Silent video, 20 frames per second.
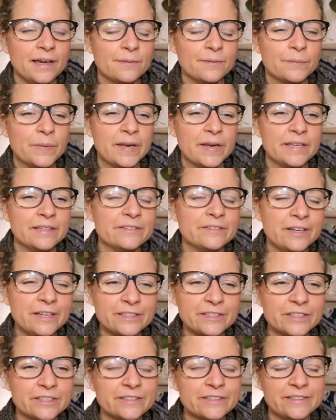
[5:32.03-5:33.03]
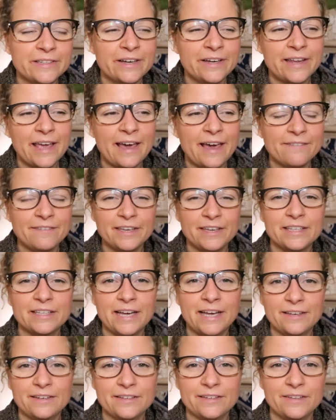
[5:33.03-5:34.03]
but it's not just not having
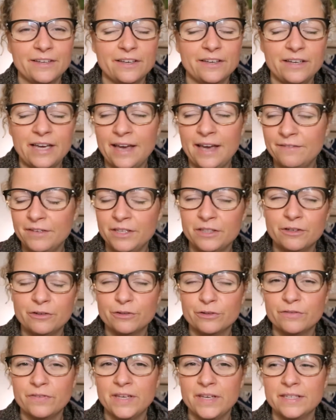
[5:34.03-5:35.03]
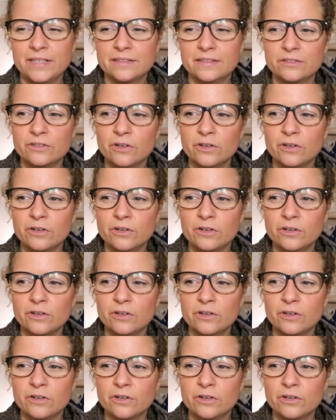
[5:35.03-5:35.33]
those things.